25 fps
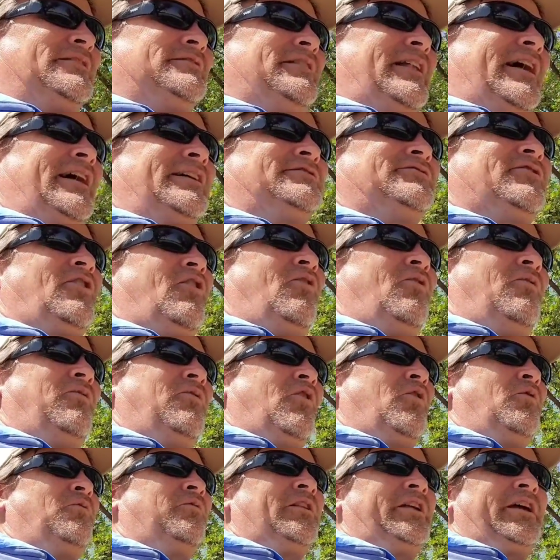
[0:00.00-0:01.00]
last hole.
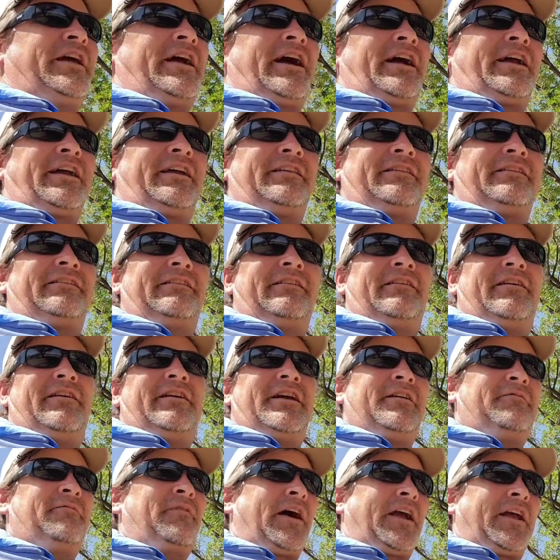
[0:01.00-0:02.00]
Hopefully I can,
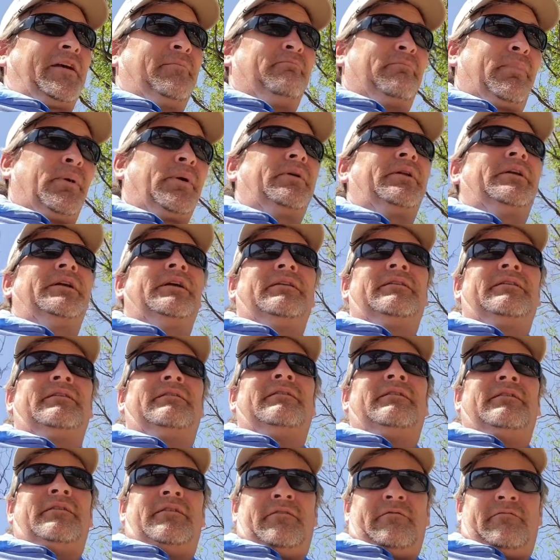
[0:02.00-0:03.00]
if I can birdie it,
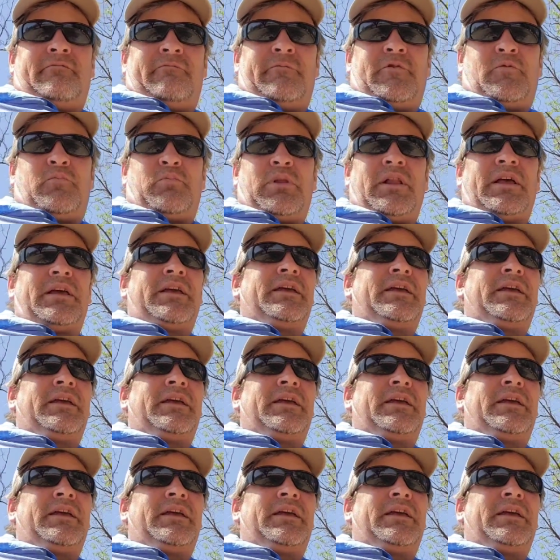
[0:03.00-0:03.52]
we'll play